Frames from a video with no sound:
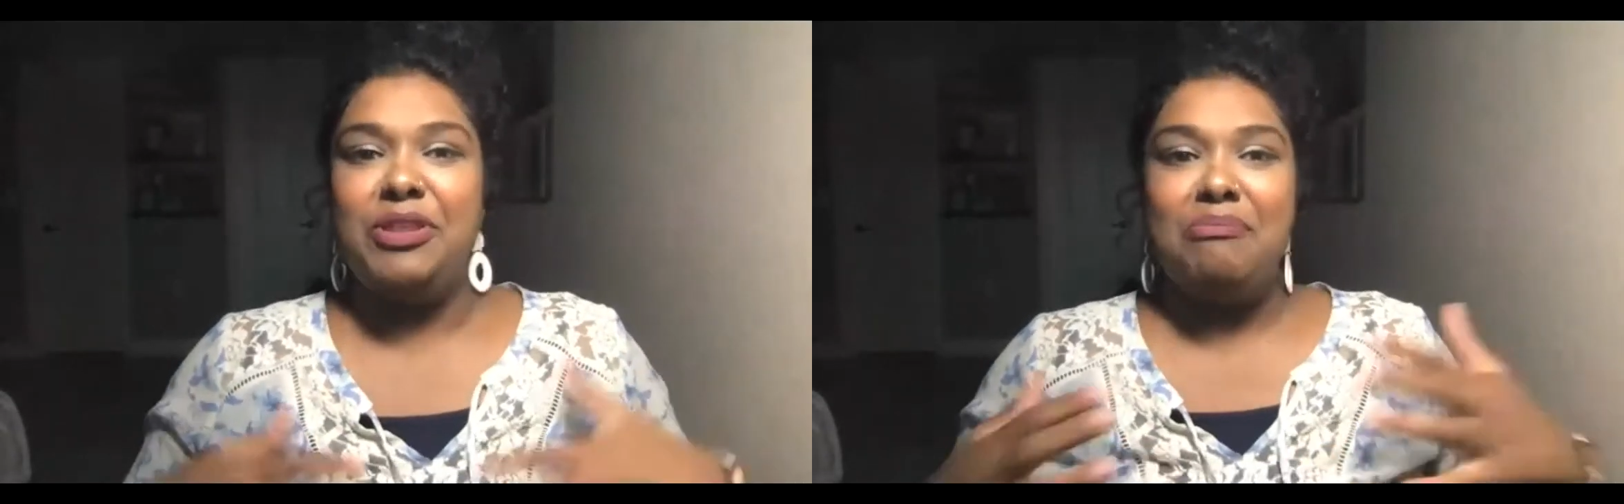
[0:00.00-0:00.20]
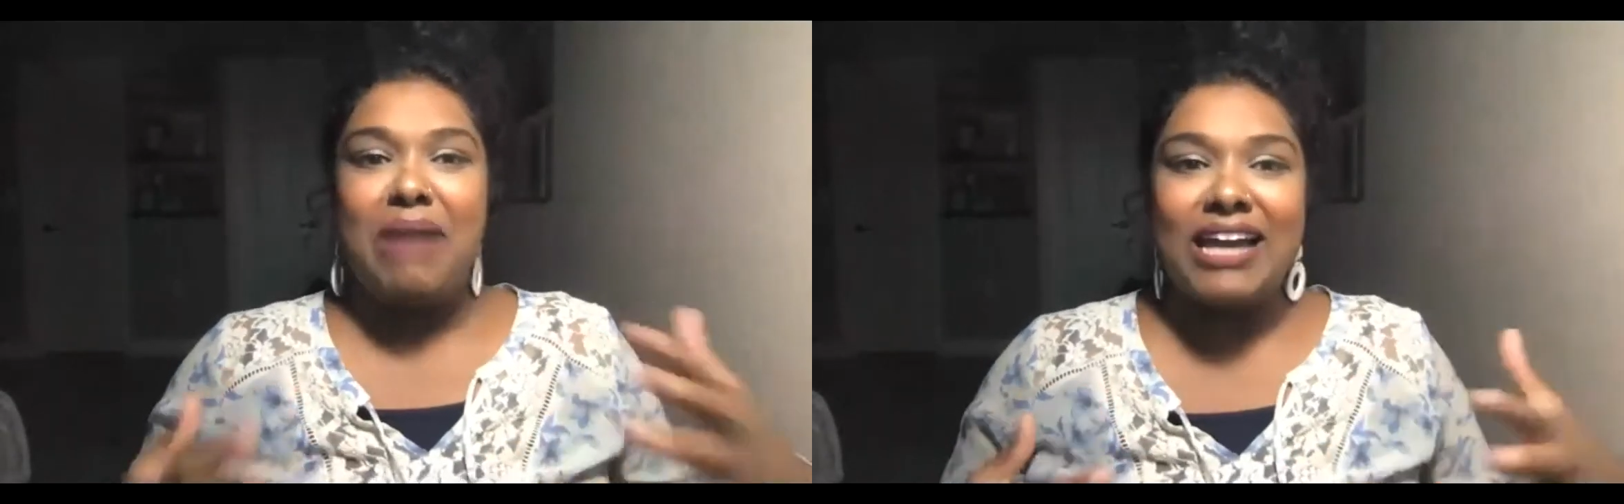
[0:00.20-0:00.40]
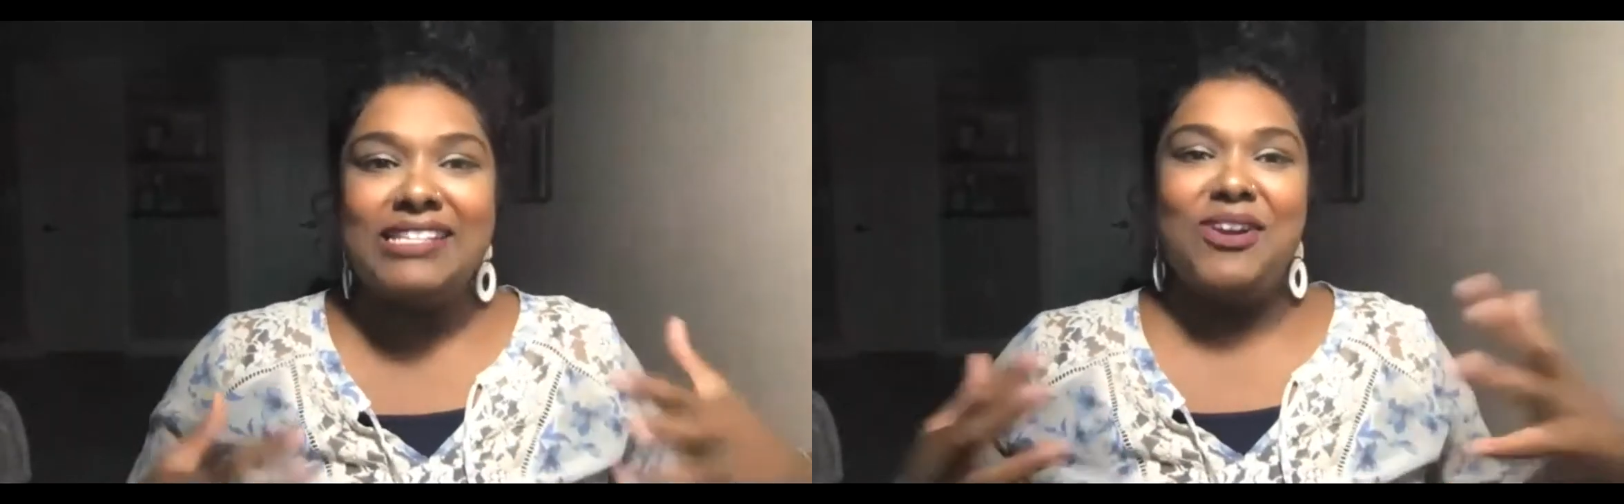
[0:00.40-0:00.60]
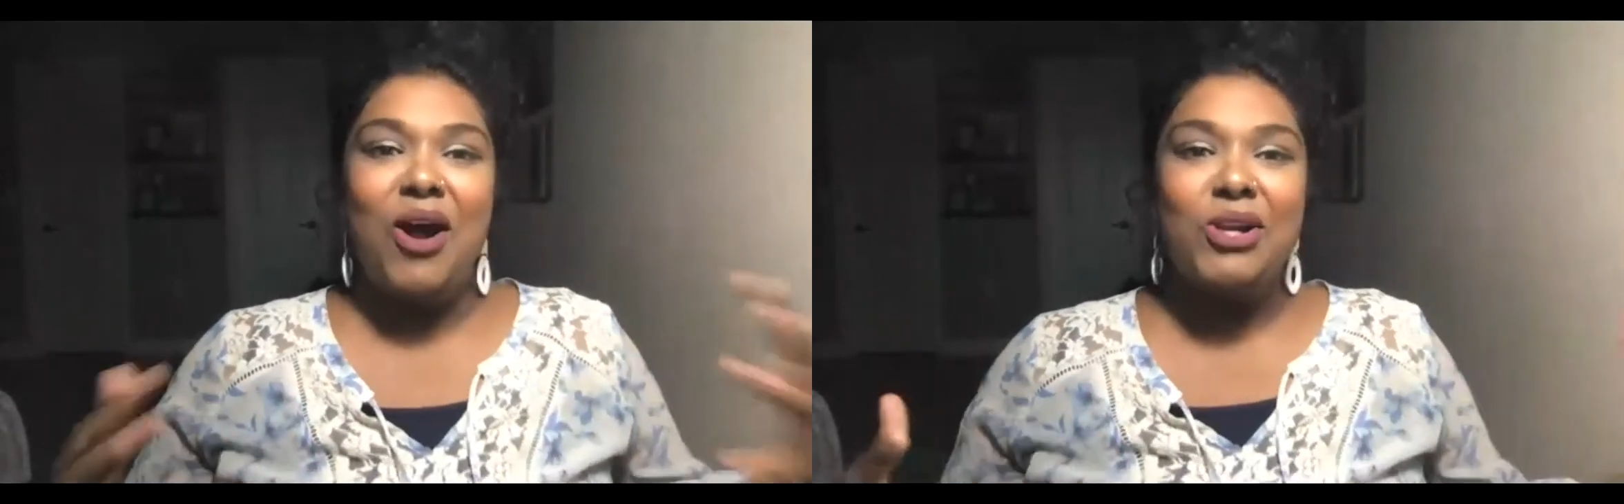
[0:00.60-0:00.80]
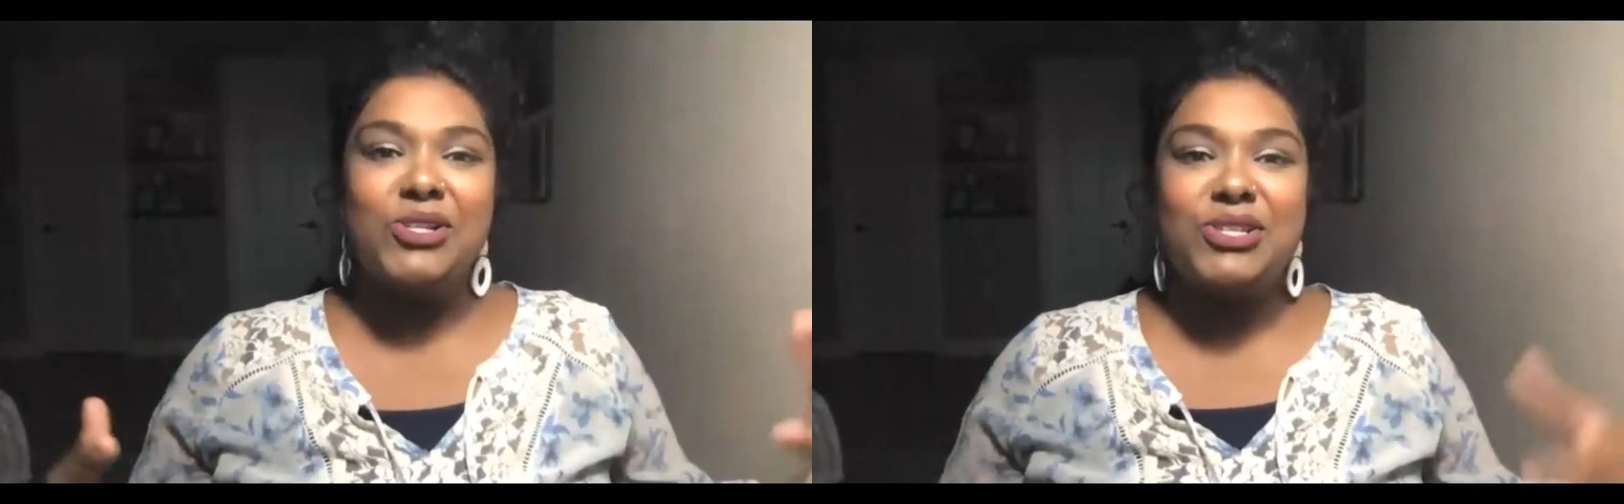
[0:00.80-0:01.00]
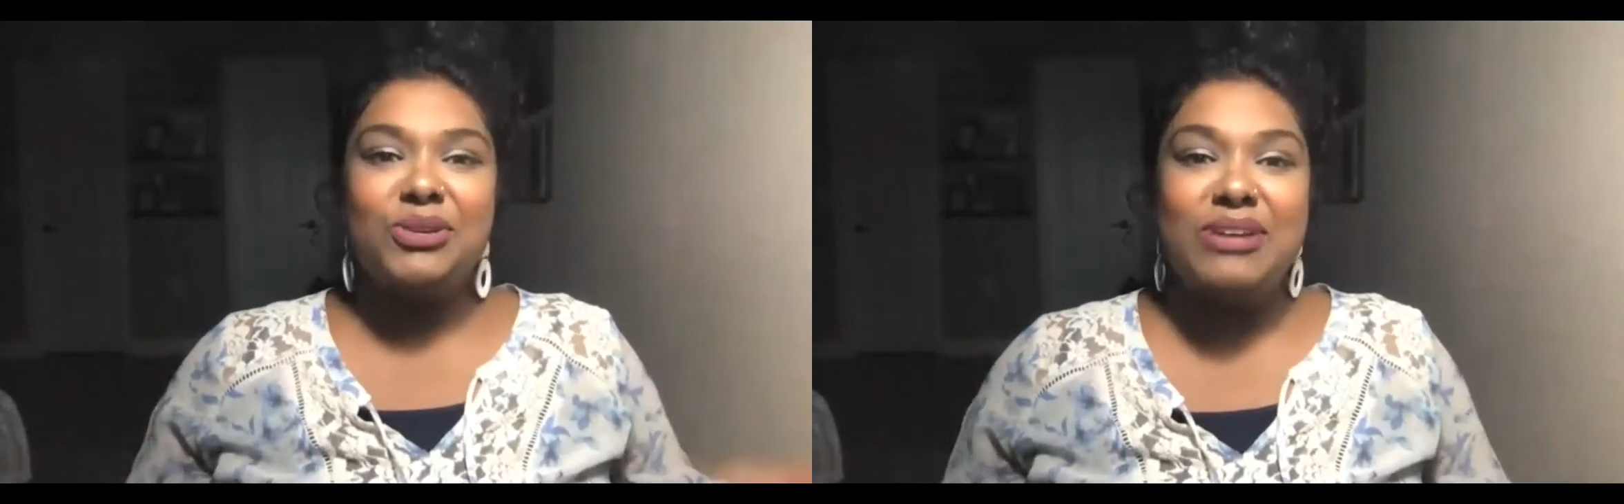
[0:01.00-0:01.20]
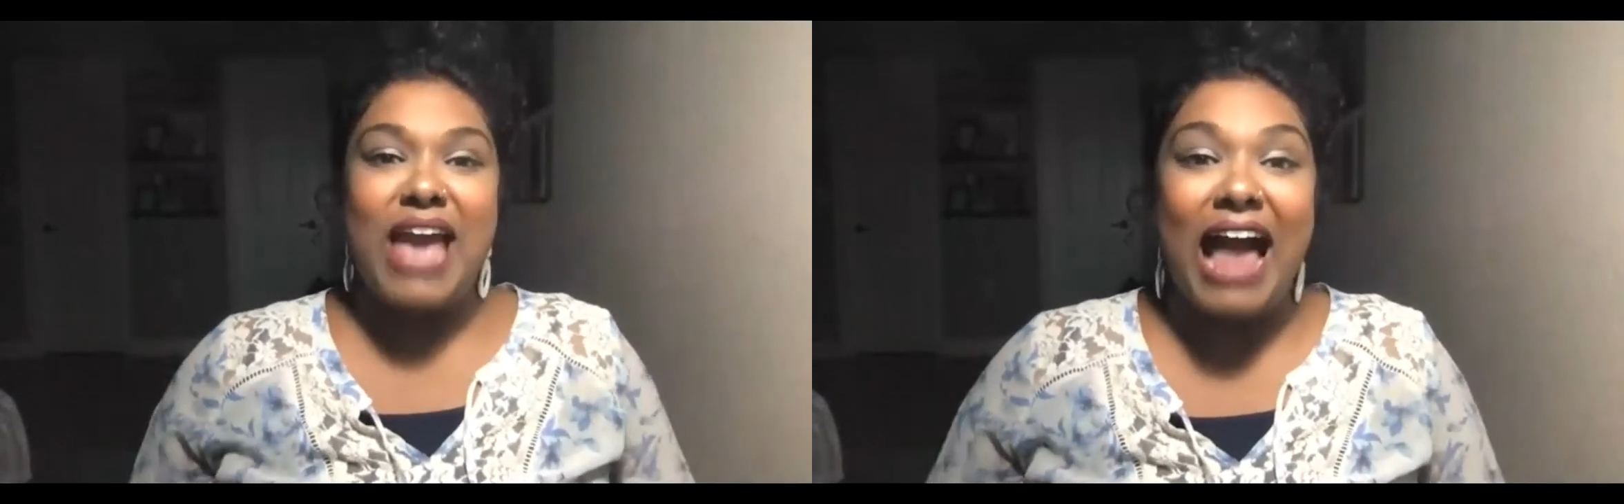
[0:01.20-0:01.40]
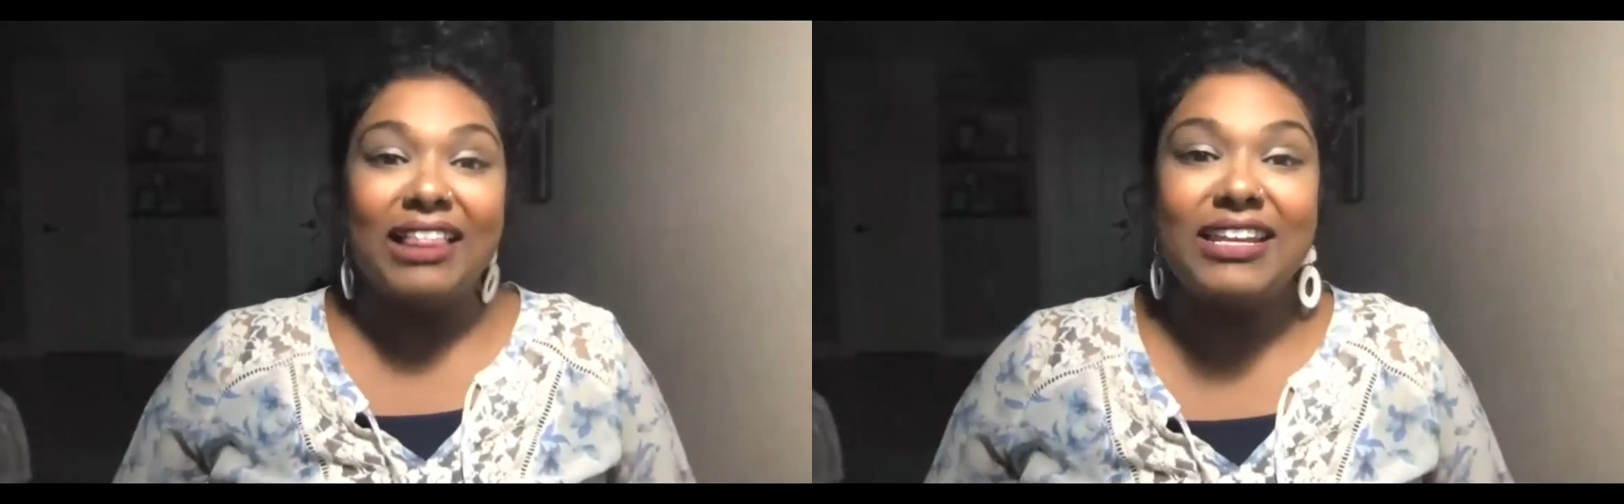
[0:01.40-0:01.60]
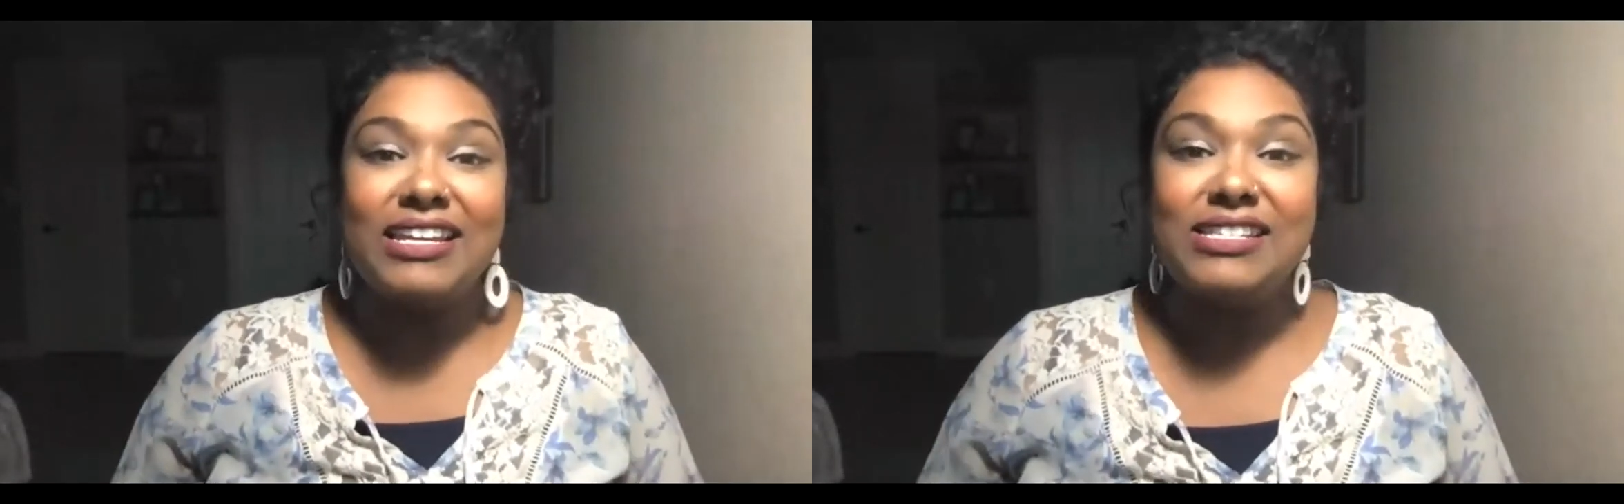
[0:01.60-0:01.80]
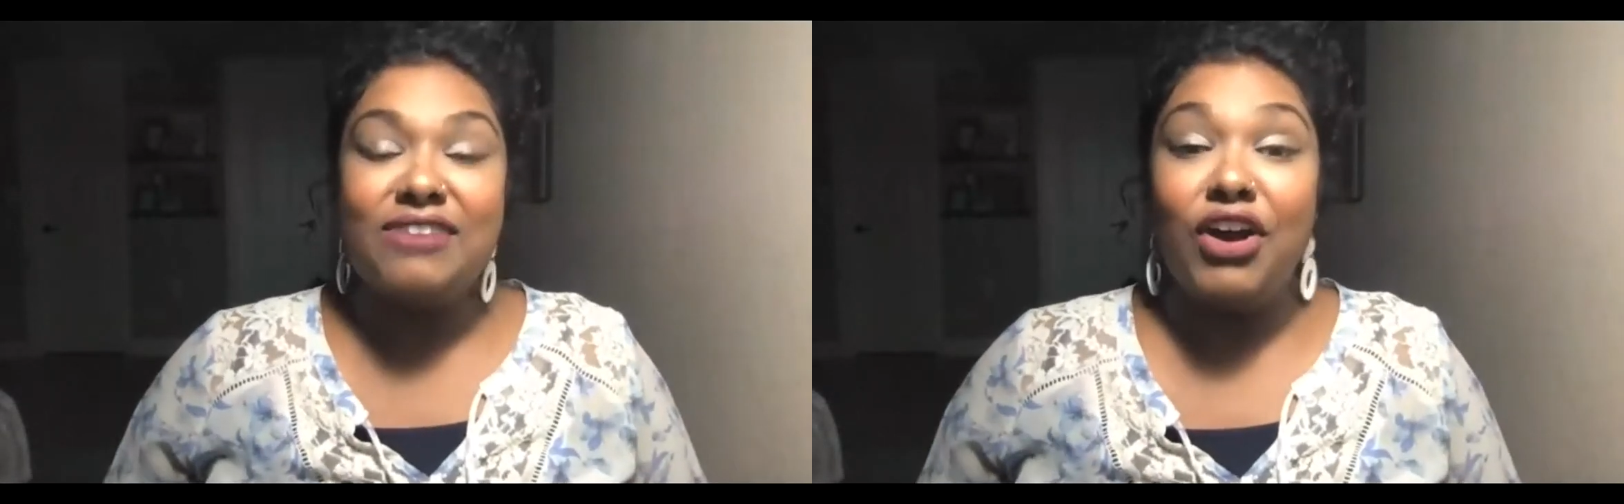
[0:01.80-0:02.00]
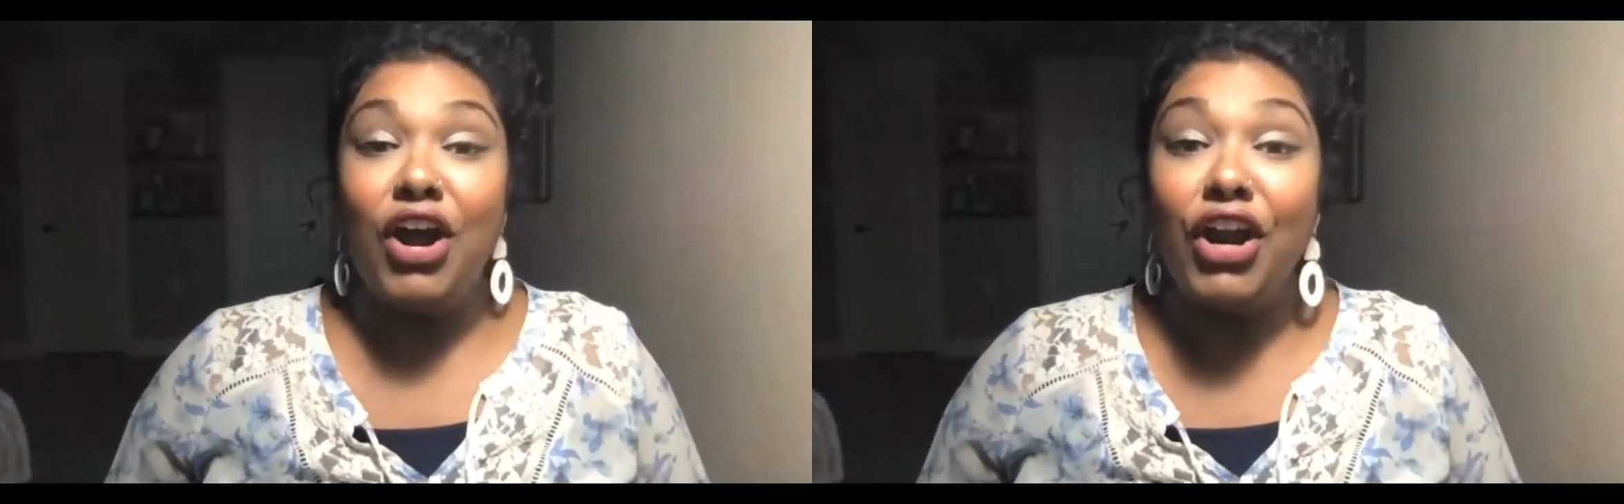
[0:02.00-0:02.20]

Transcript: minds and hearts to the realities of a